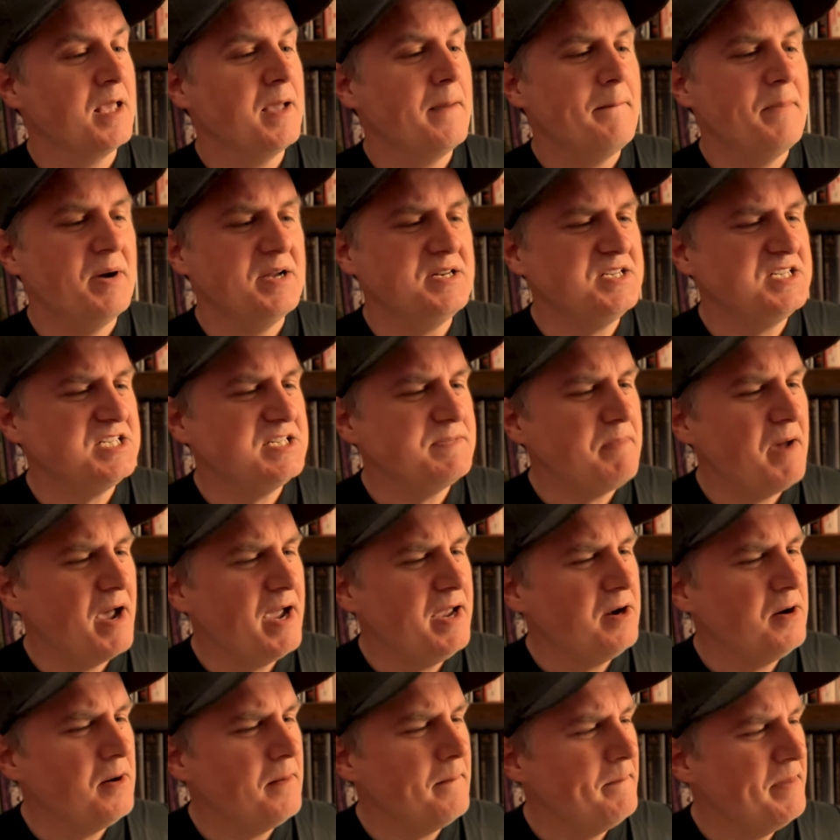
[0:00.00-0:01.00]
But
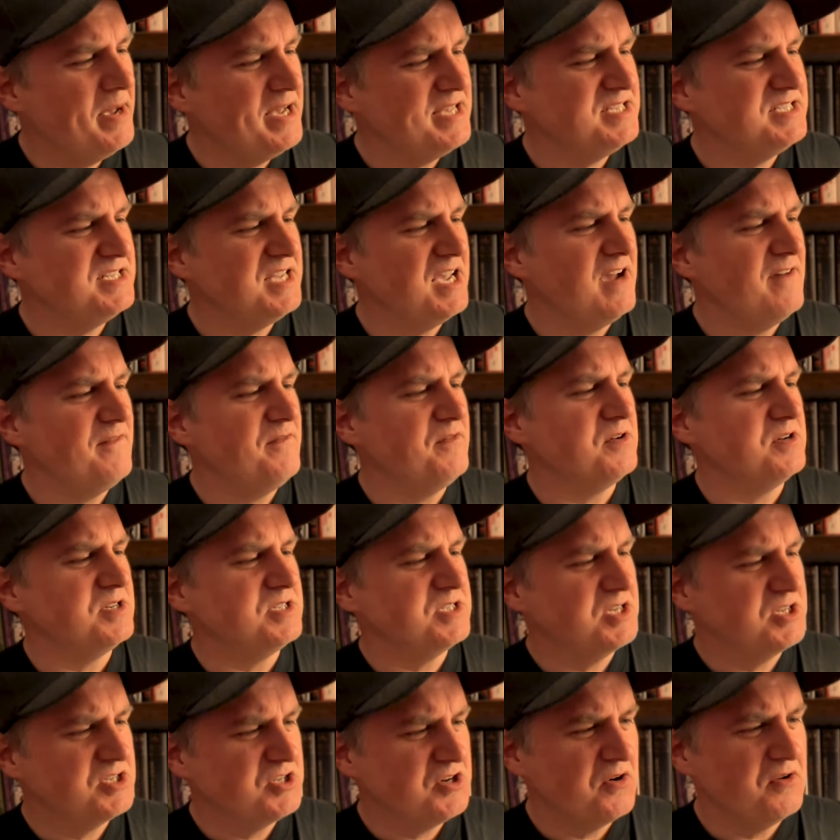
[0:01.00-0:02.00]
despite her best efforts
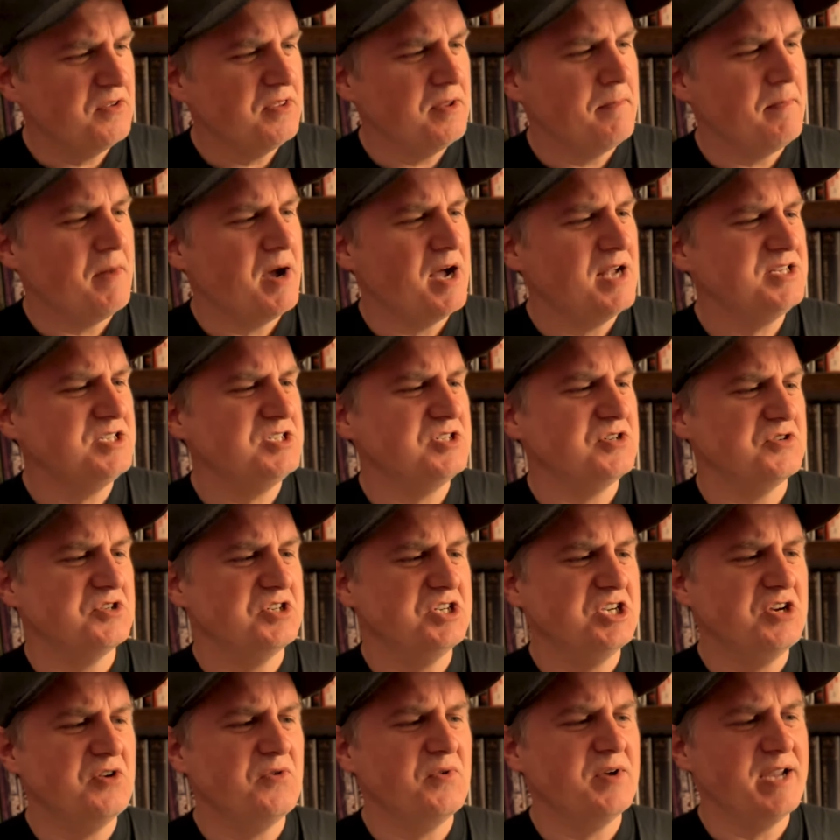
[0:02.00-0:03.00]
to turn the monster
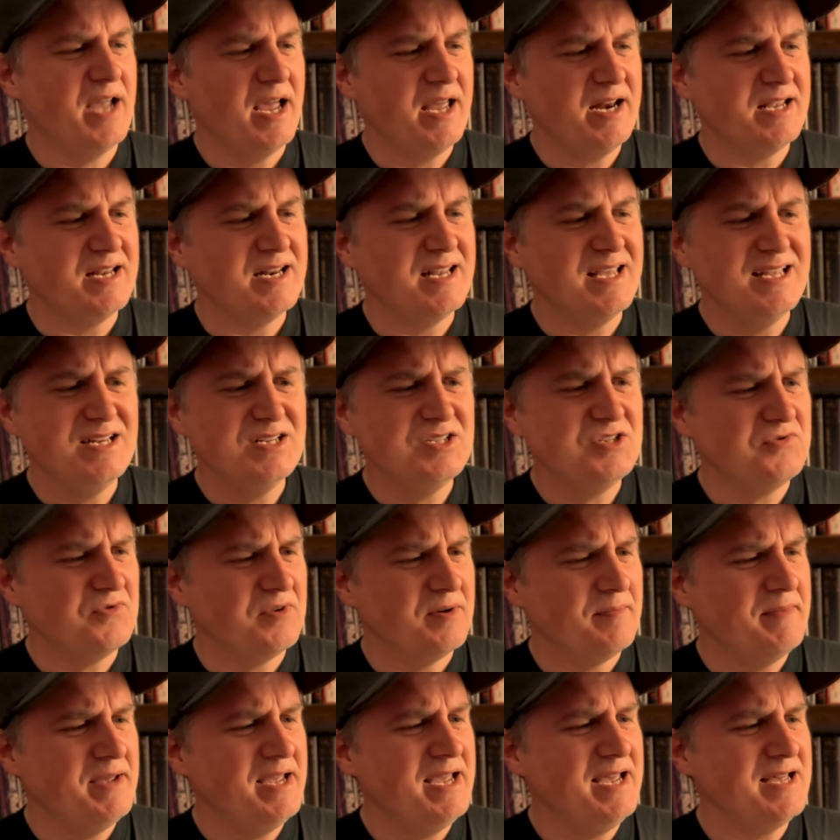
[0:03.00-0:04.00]
she created into
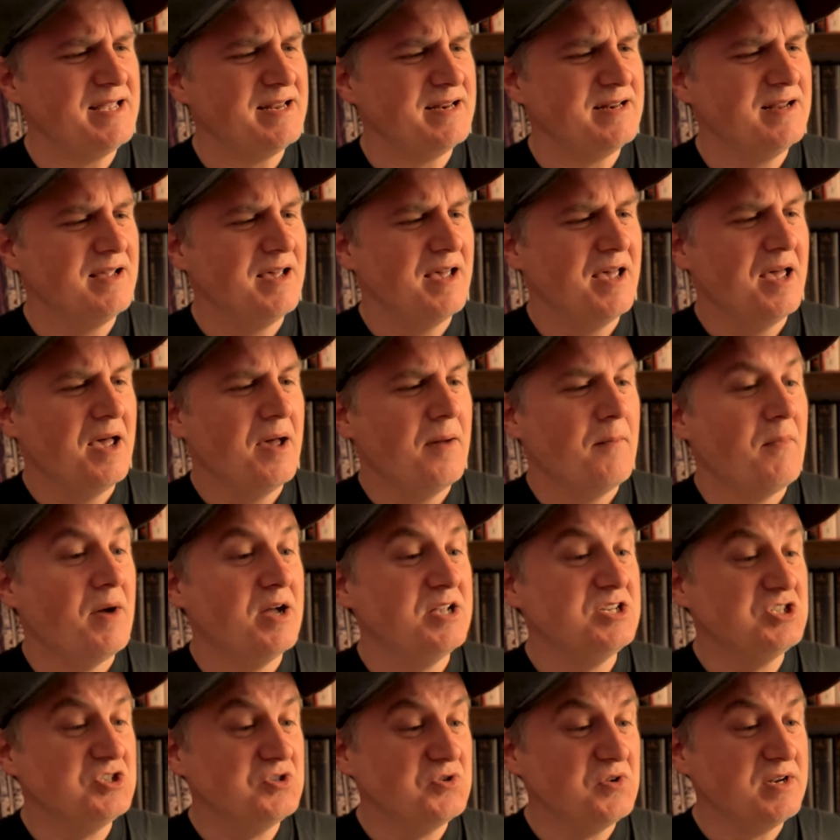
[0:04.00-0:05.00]
a man,
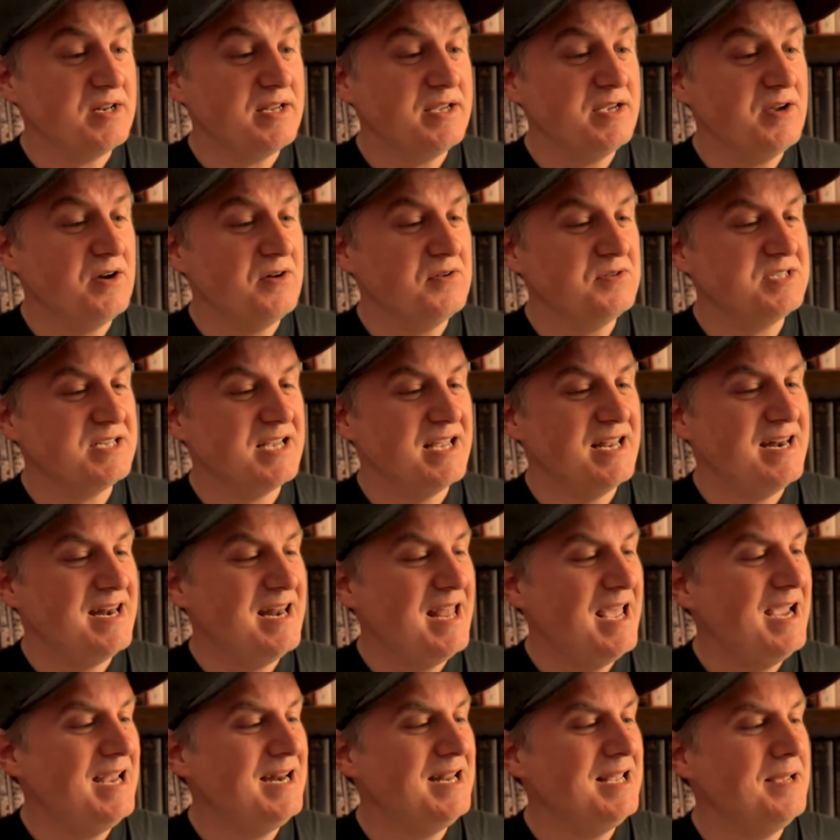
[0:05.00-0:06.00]
Monstrilio's
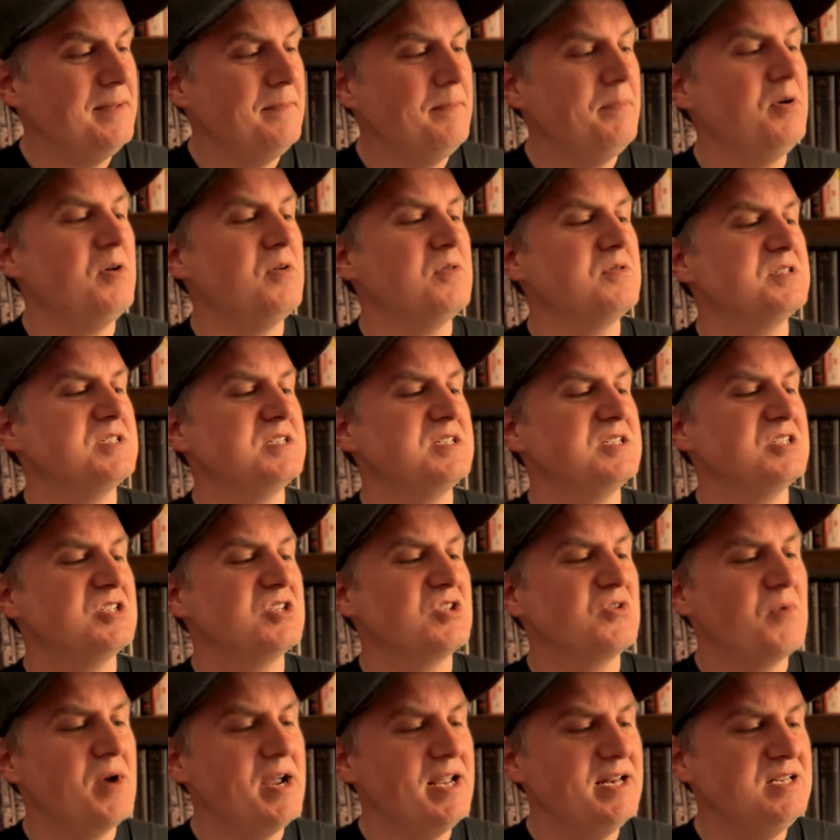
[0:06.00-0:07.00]
innate impulses
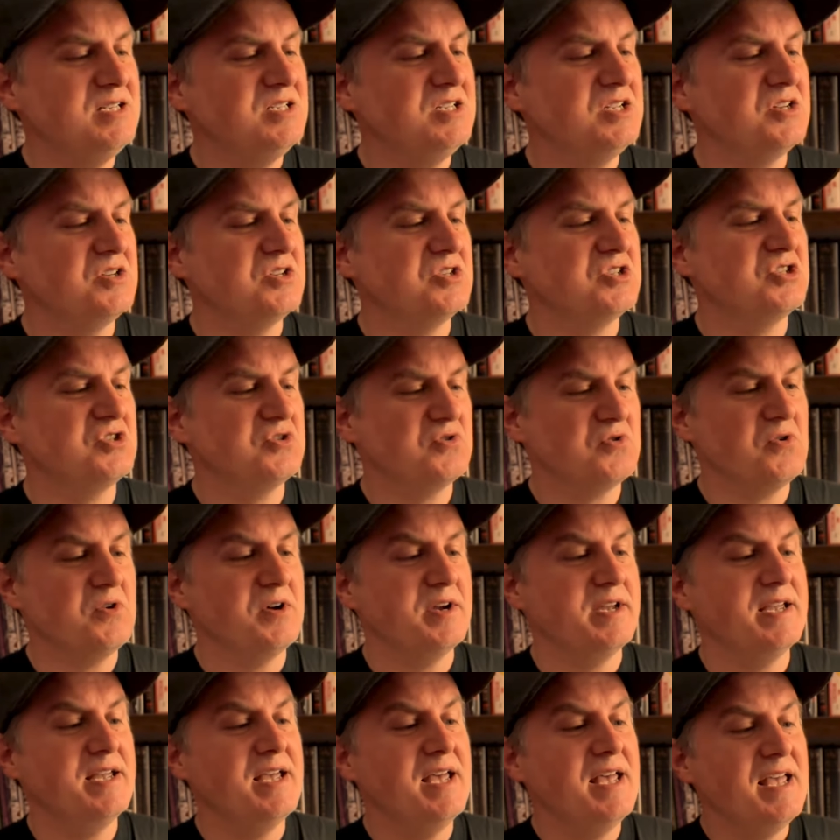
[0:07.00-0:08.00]
threaten to
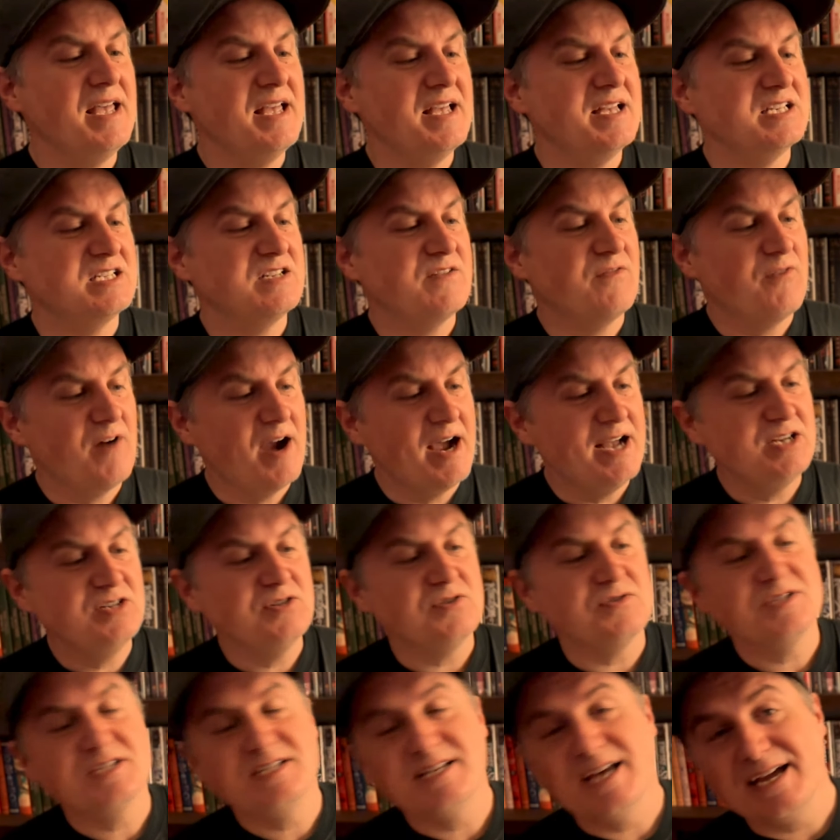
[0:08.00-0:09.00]
destroy his
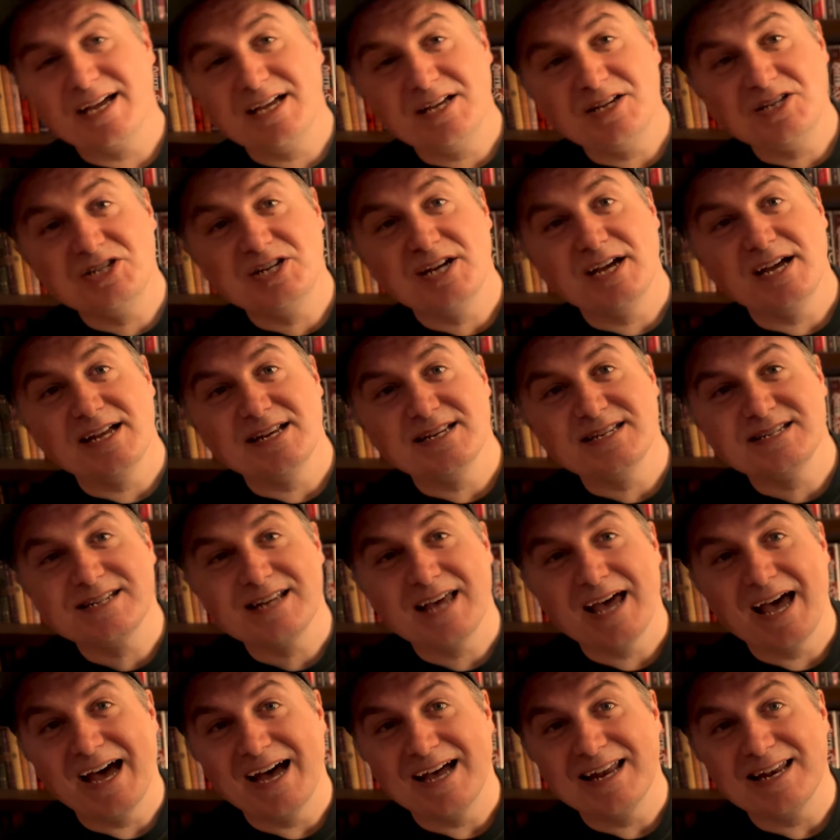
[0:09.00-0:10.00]
fragile second
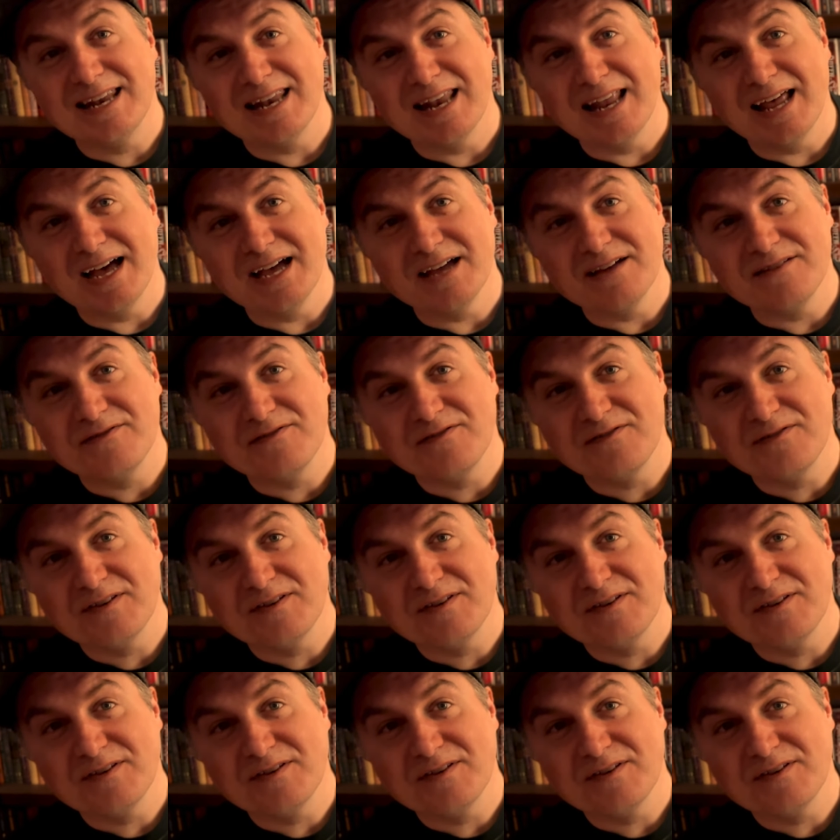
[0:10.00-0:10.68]
chance at life.